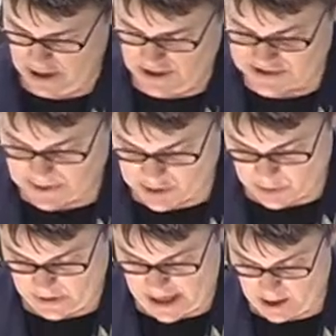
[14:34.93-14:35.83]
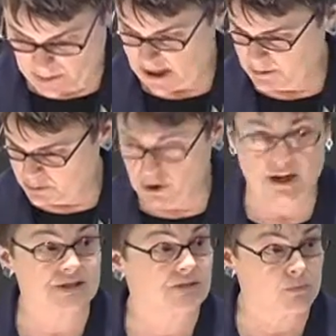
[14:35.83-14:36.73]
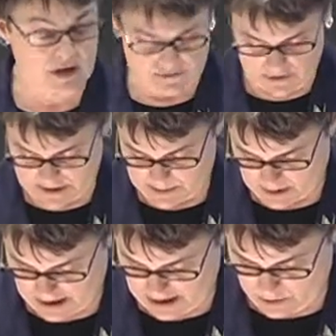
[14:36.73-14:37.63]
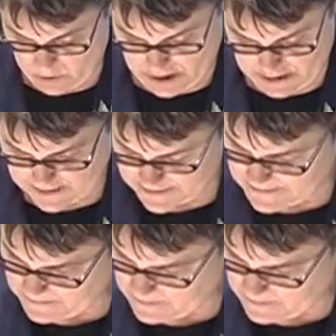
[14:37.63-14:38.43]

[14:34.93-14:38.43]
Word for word: subsequent outbreaks of whatever this plague was.